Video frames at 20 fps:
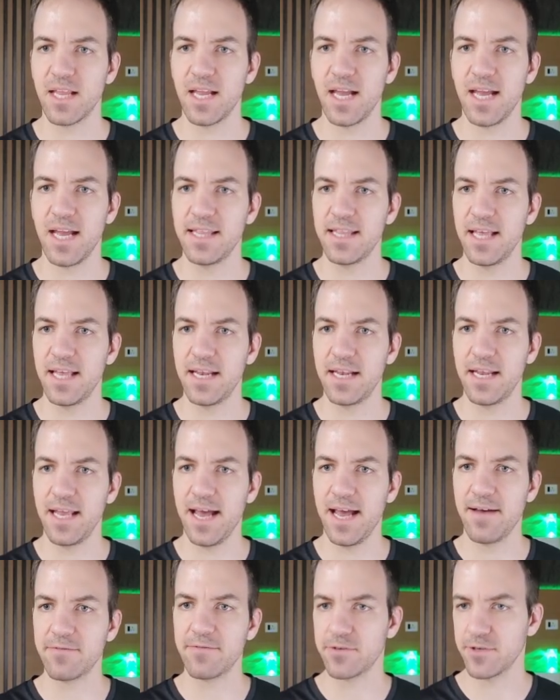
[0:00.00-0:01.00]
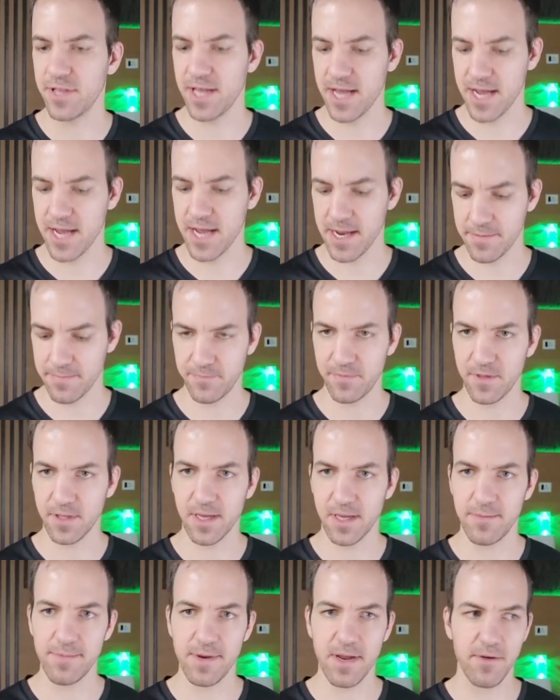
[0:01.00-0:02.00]
And then after that,
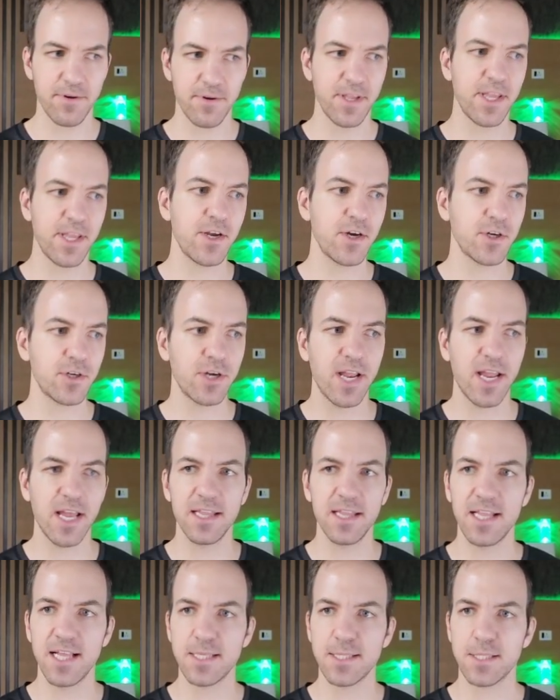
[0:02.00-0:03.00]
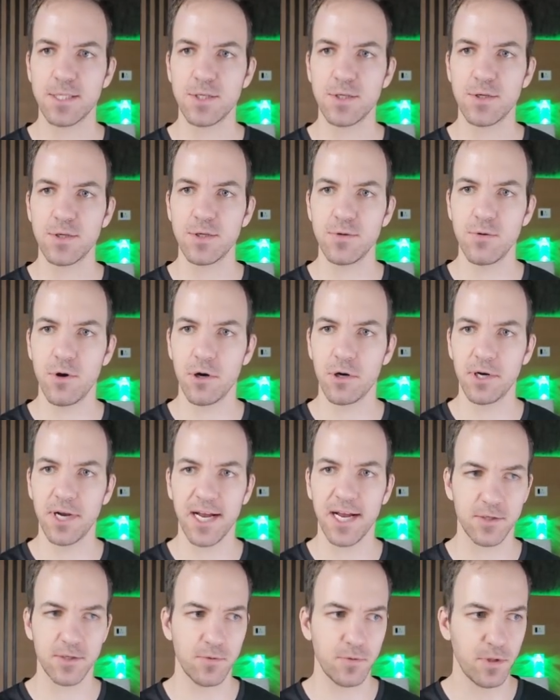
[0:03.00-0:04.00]
come down here and let's do our
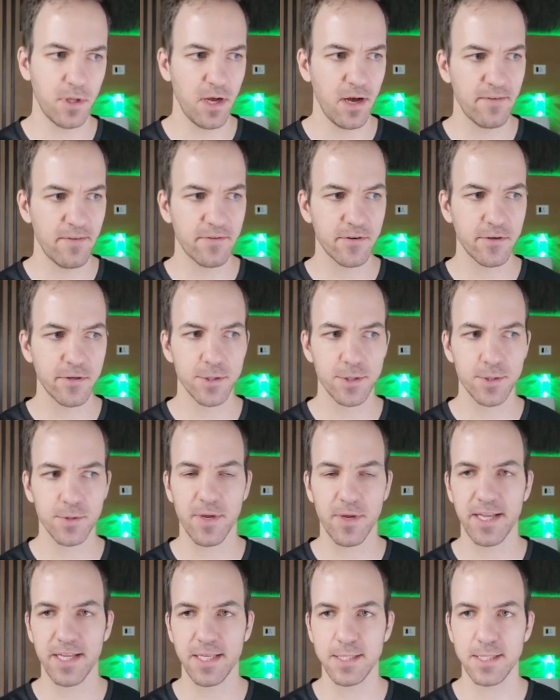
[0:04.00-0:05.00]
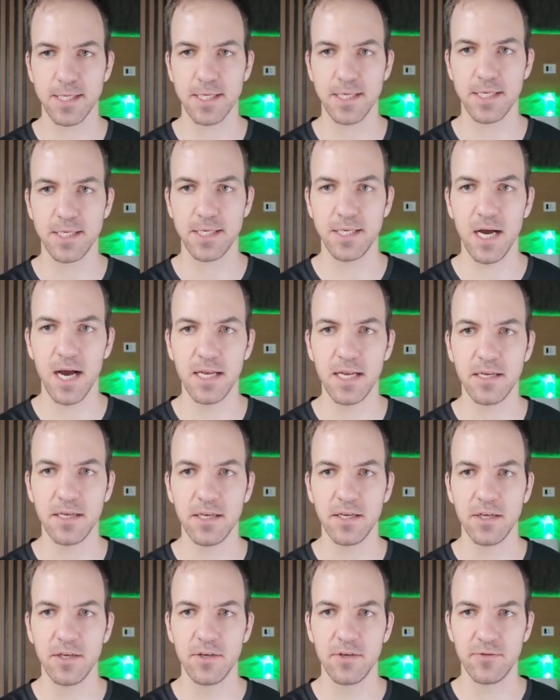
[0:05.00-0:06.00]
actual hover. So I can say dot
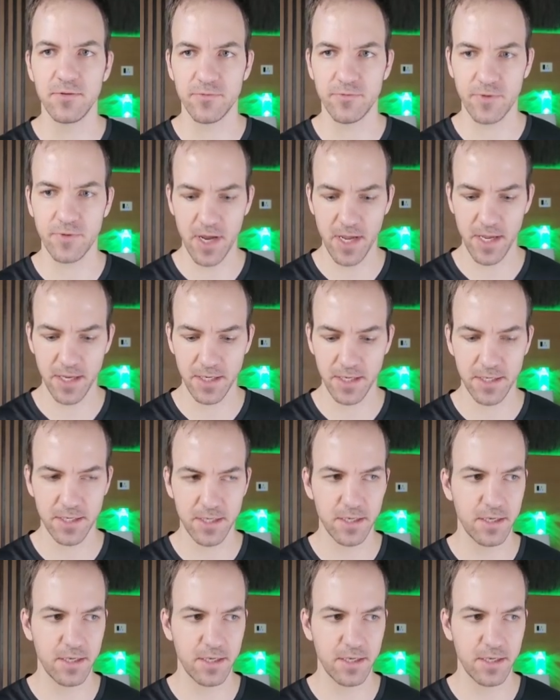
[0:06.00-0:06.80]
right